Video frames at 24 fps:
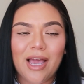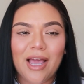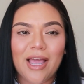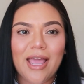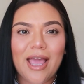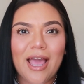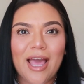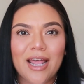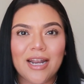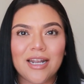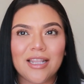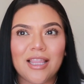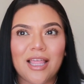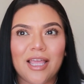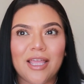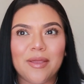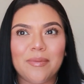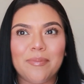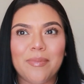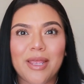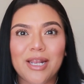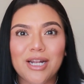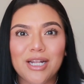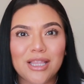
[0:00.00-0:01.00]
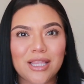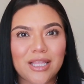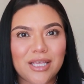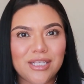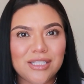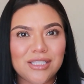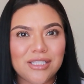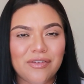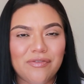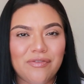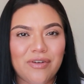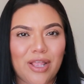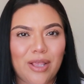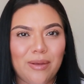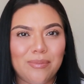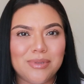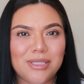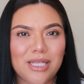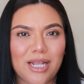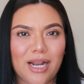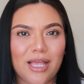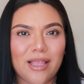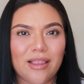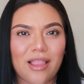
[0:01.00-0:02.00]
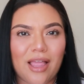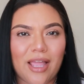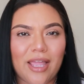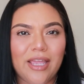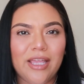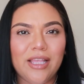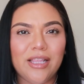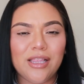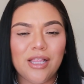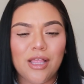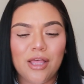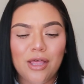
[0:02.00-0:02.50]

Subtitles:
I had like made a list of names that I like.